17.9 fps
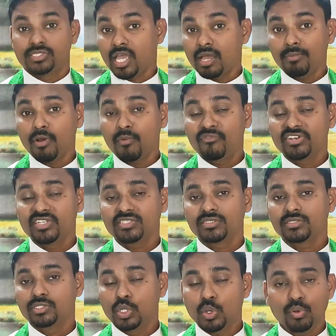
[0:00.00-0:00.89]
Some of
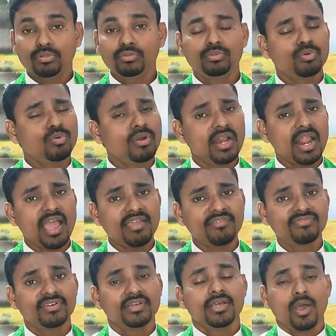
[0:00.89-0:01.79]
us go through
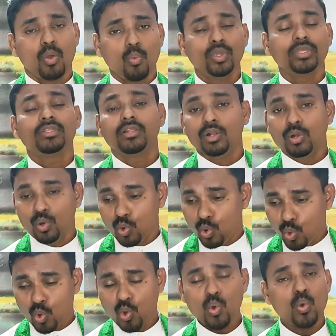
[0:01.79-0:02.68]
life with
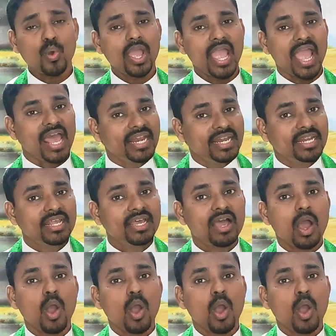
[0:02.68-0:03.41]
low and